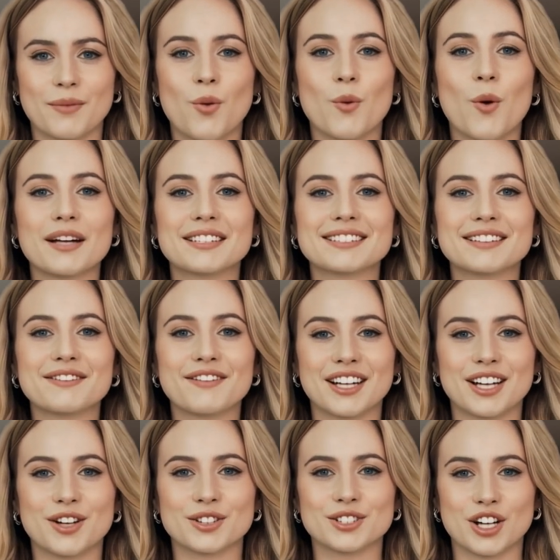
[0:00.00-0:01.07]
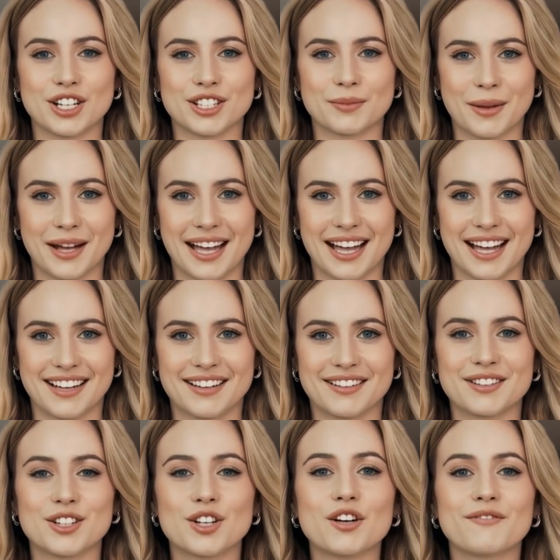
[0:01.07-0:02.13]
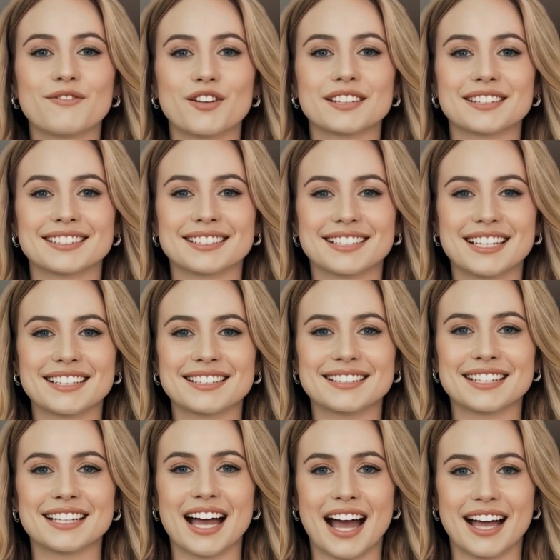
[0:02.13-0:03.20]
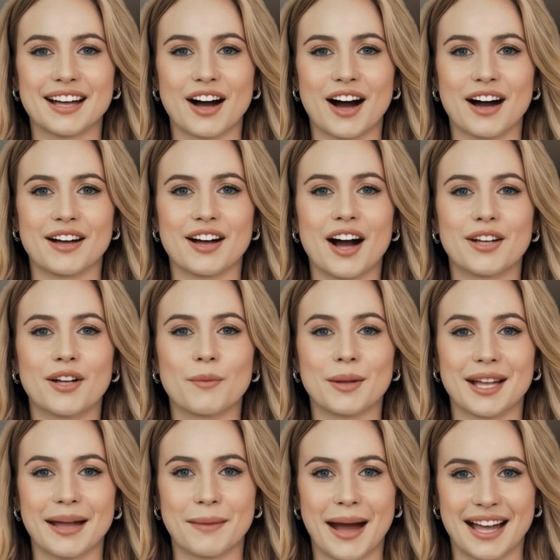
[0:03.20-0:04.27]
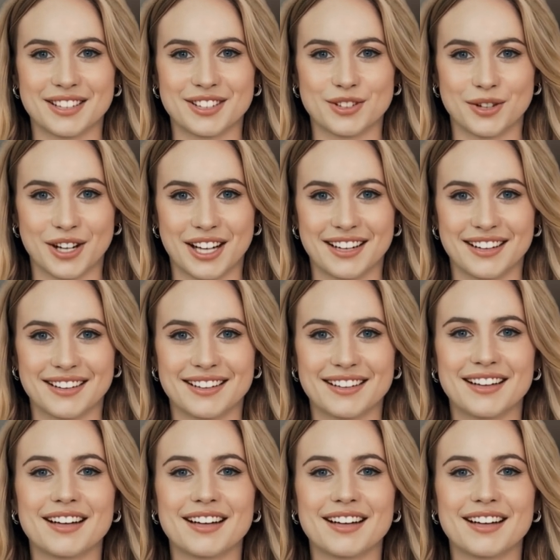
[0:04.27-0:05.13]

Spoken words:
Once the video starts playing, look for the CC icon on the playback screen.